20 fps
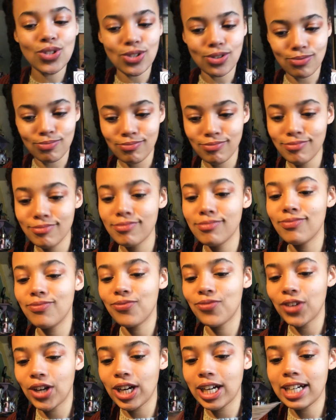
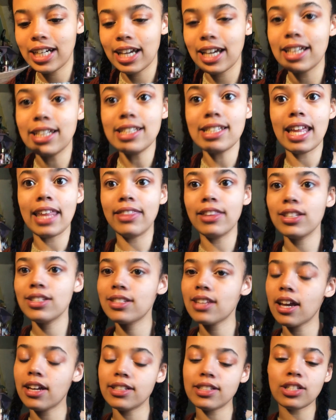Very nice. And this
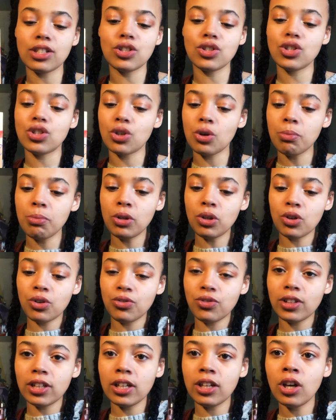ties in so
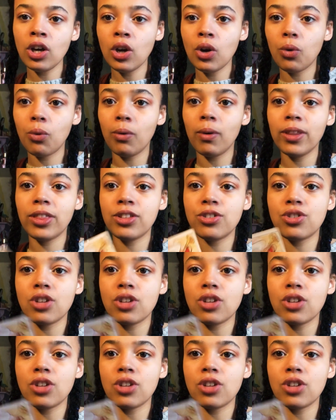beautifully with